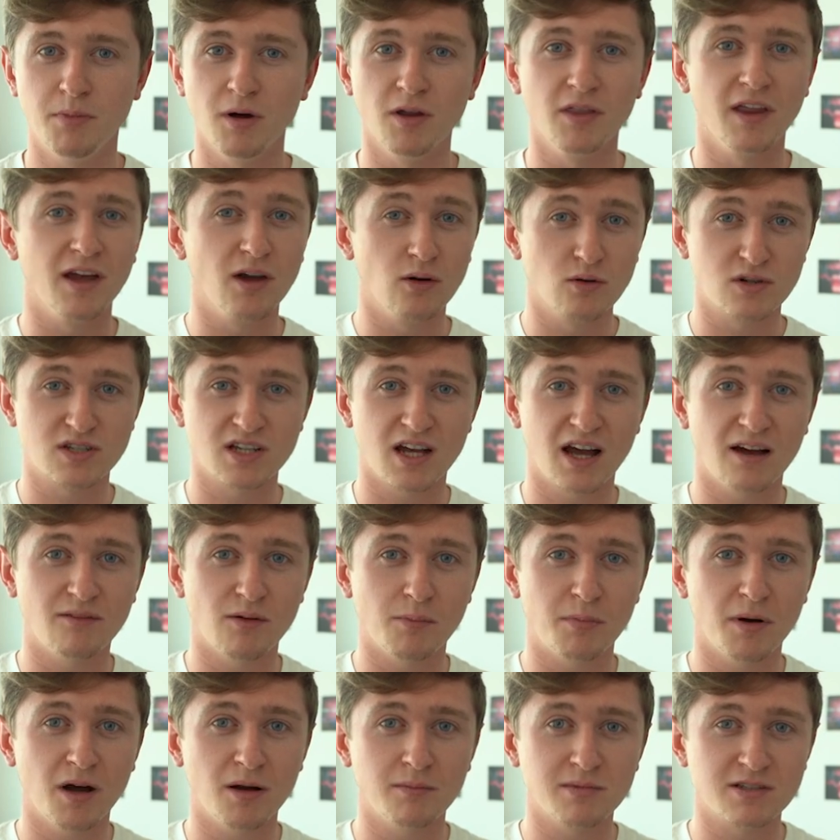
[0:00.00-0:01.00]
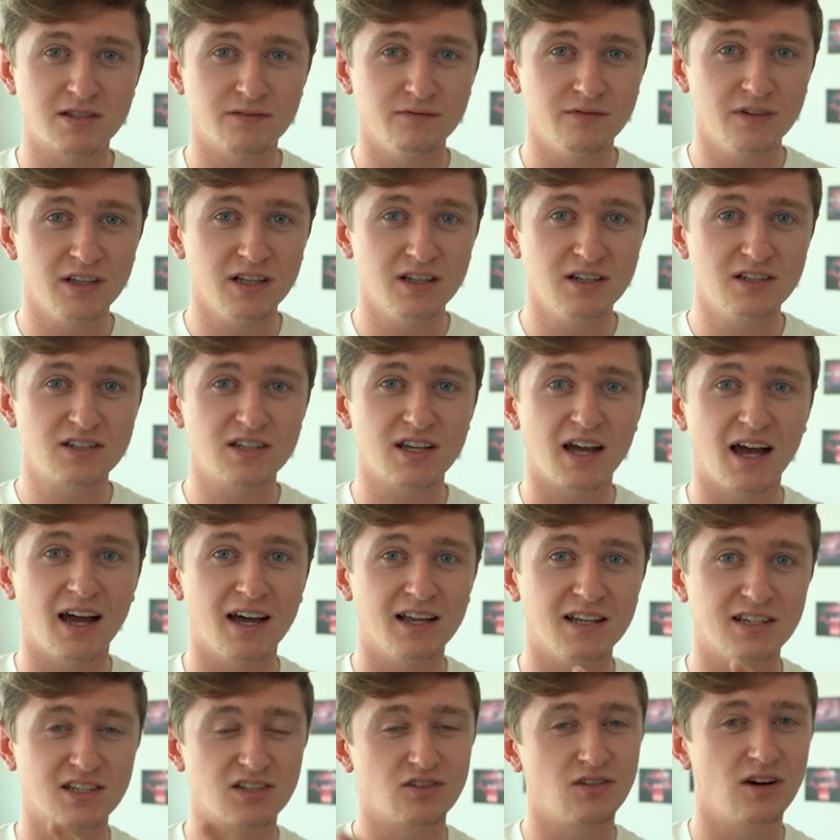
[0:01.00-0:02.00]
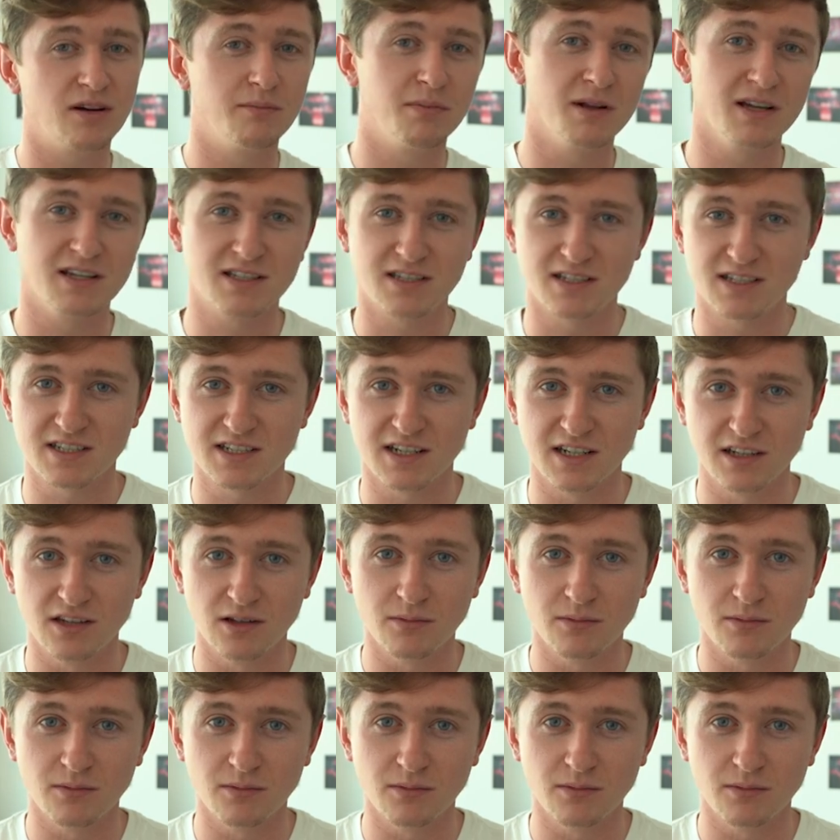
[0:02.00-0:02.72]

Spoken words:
But they also have apartments and villas and it's a great place to see